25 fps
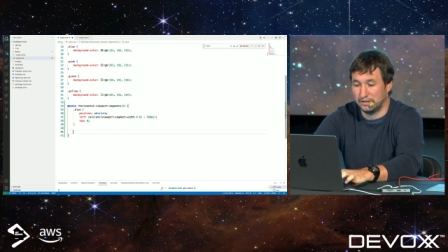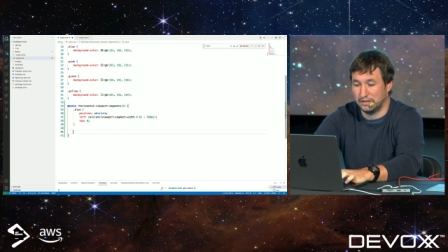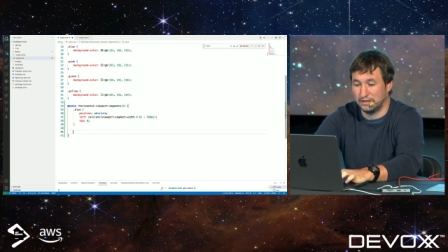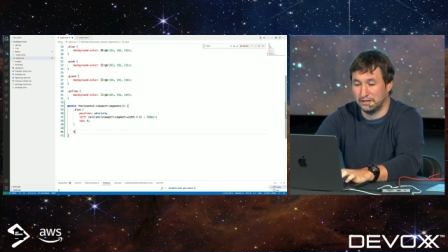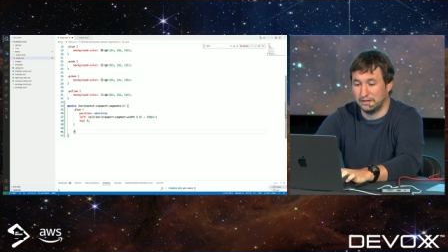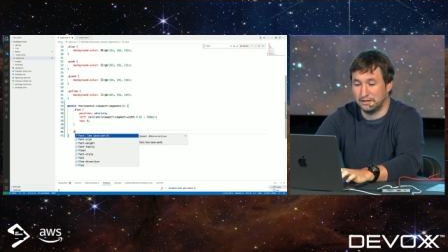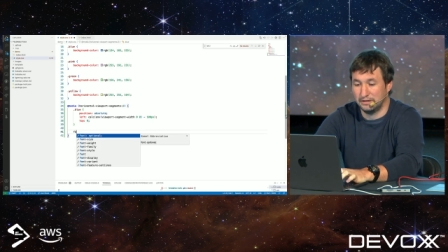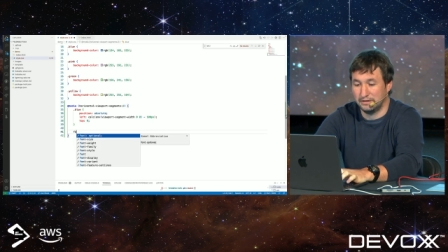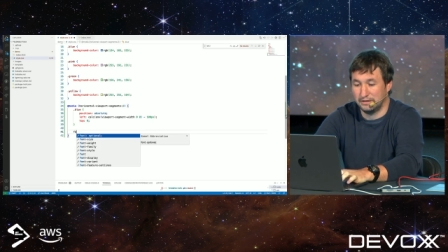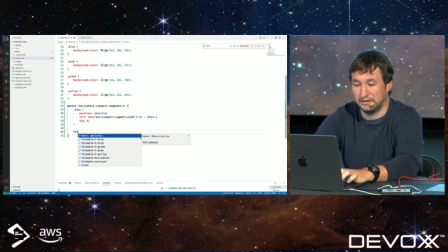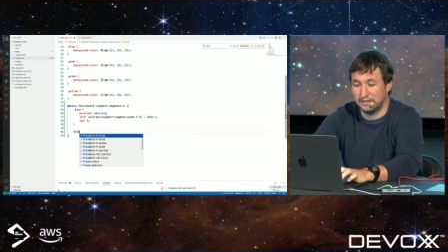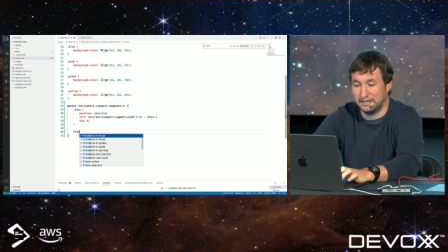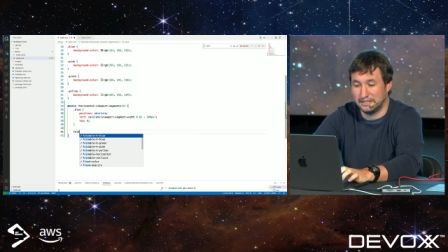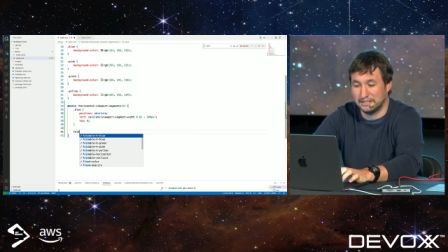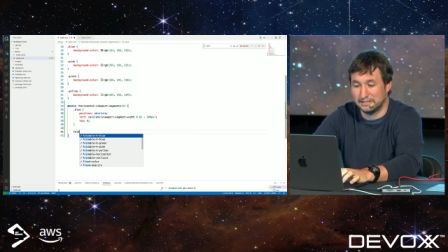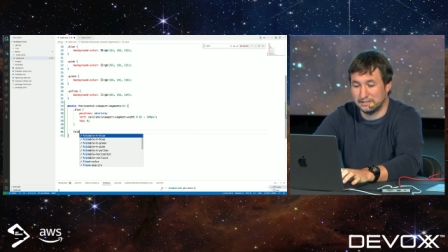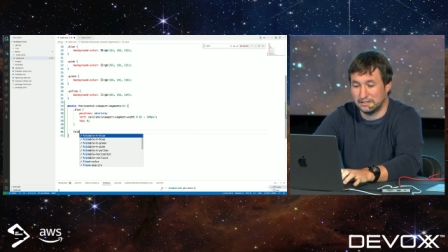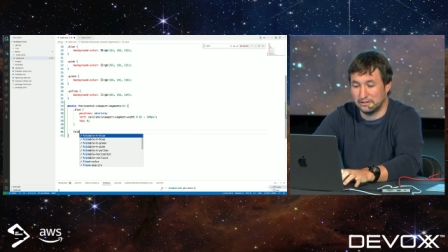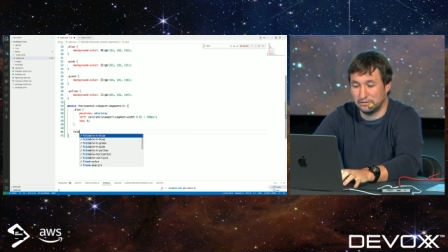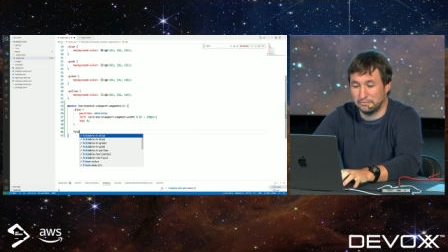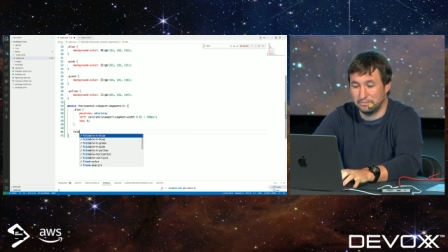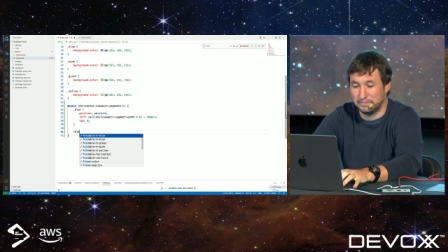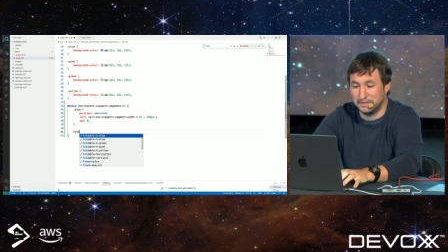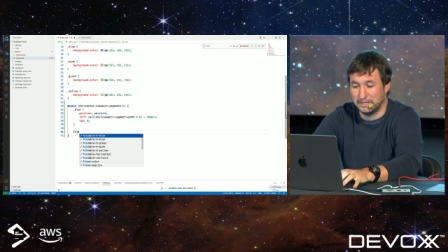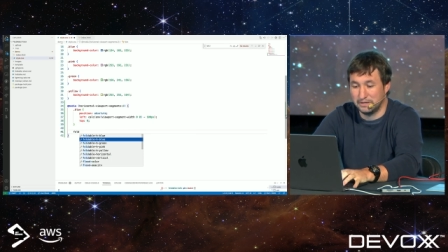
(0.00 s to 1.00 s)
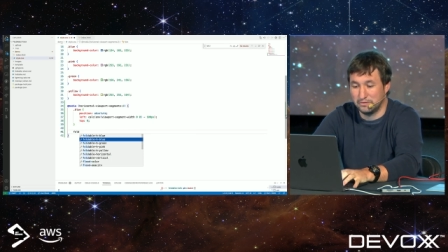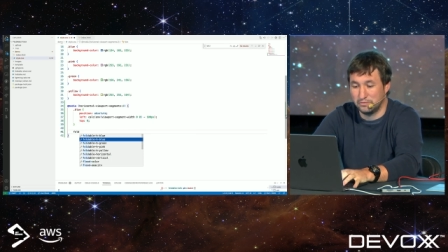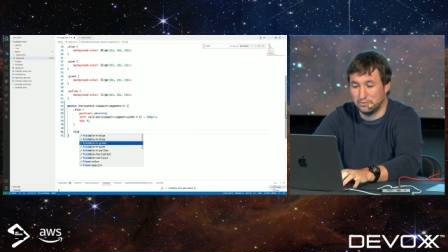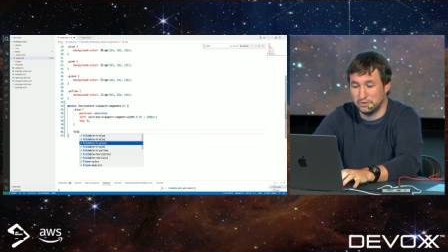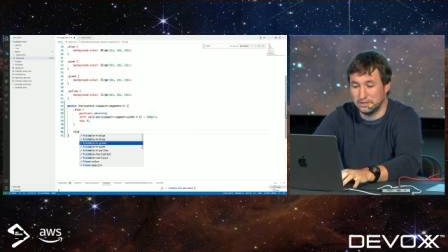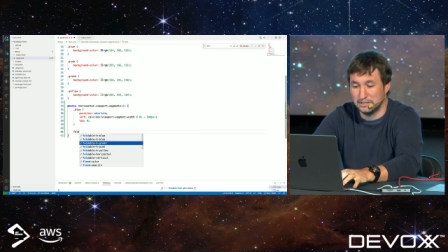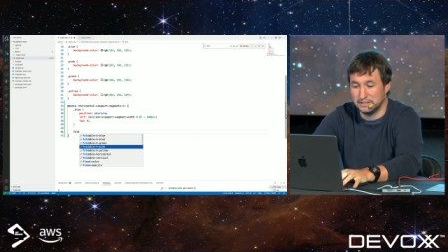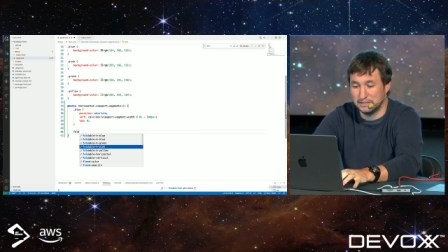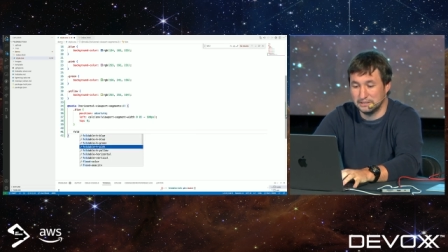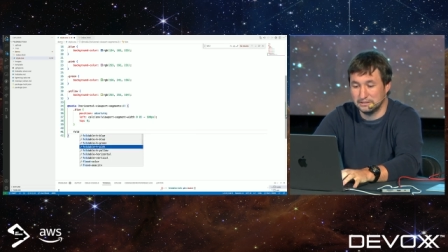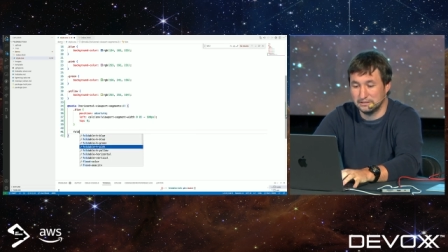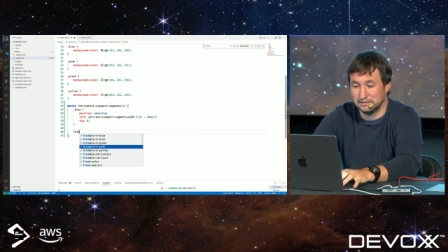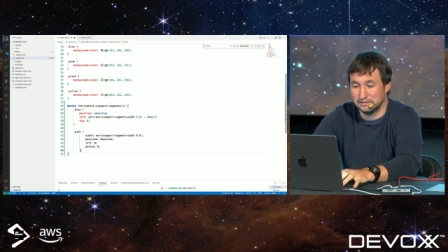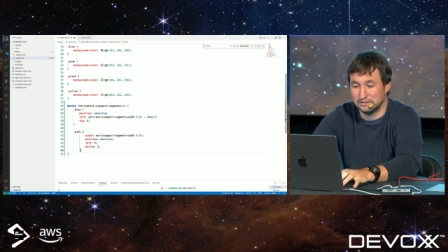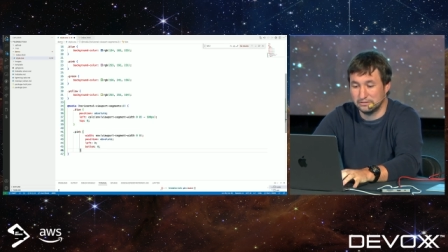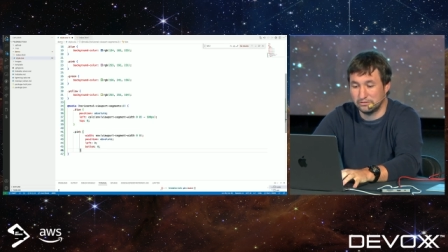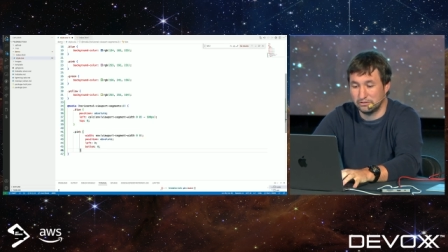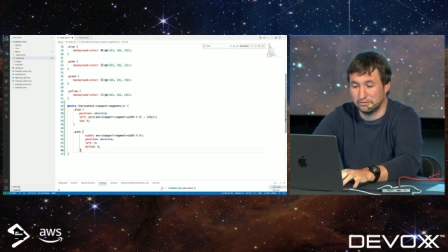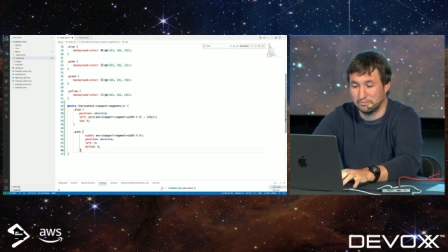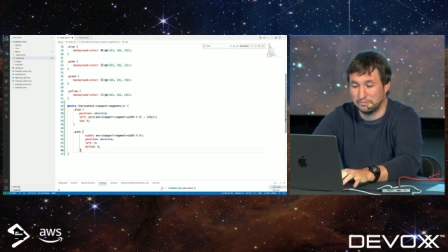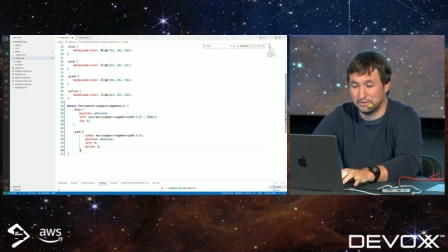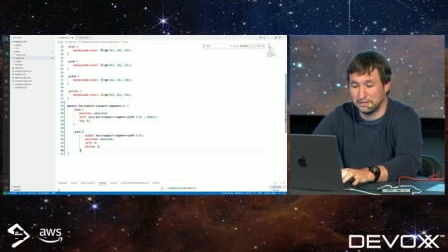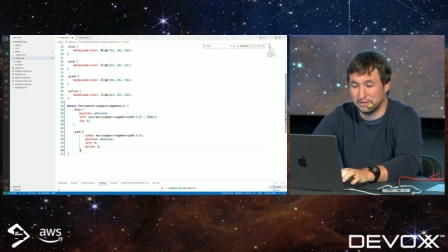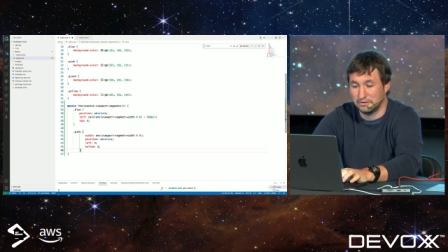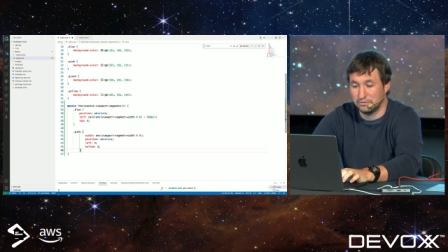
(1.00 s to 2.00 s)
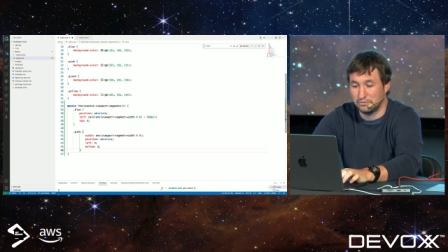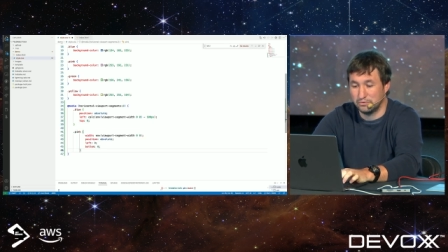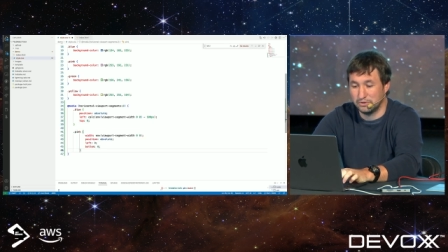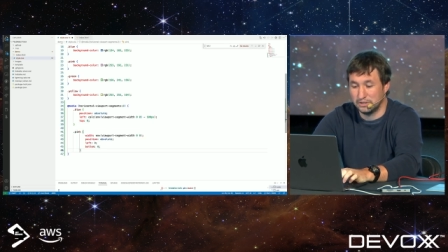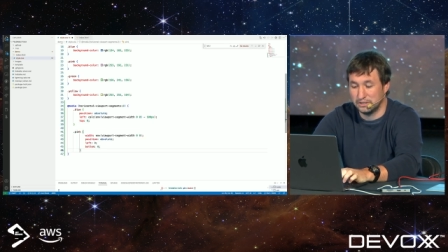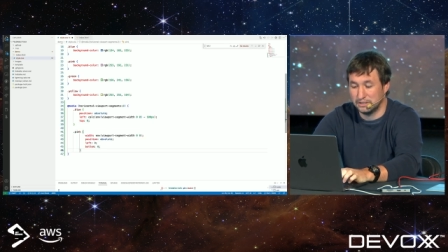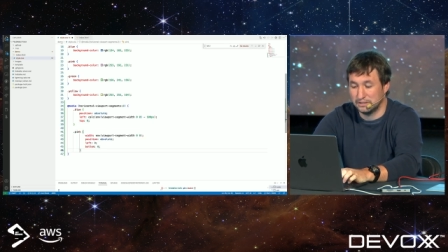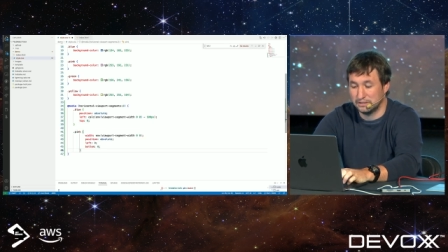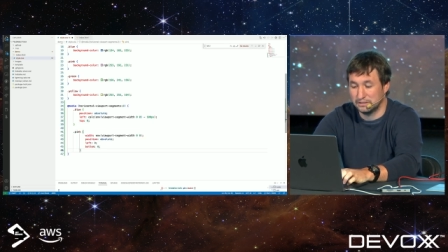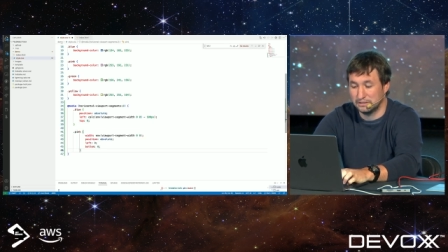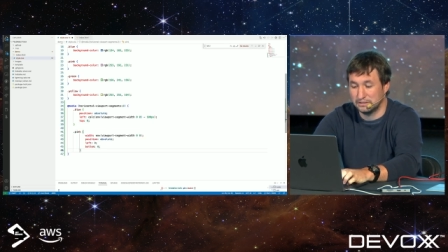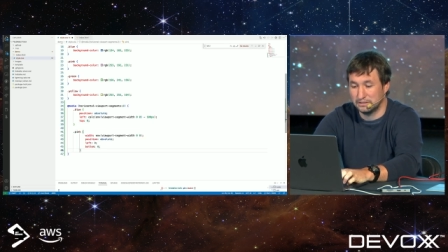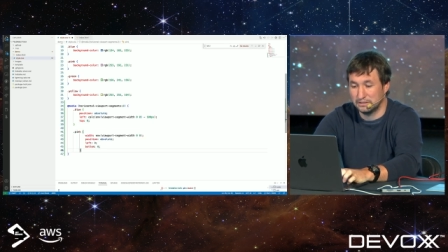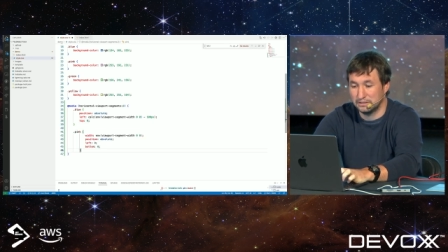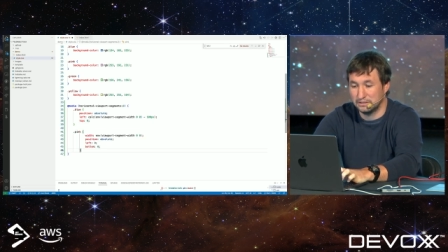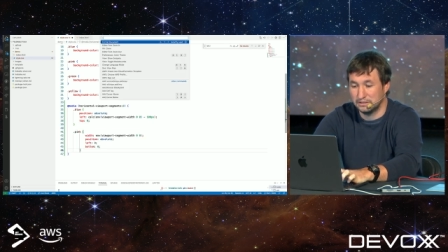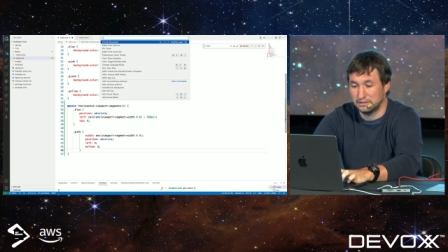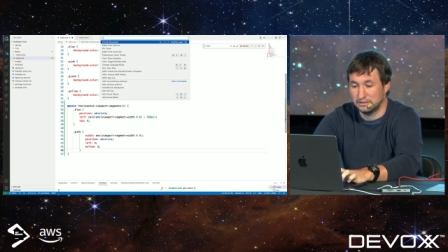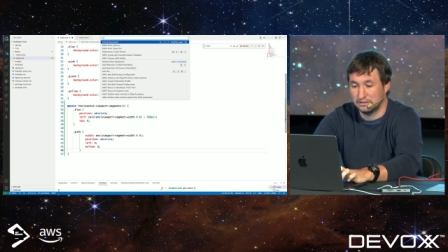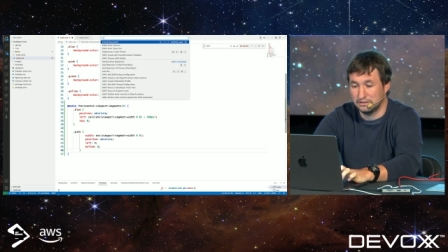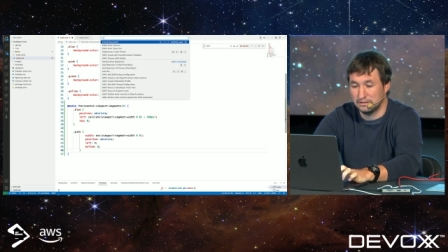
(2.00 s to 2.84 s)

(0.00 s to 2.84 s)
uh, let's say the pink one. So the pink one,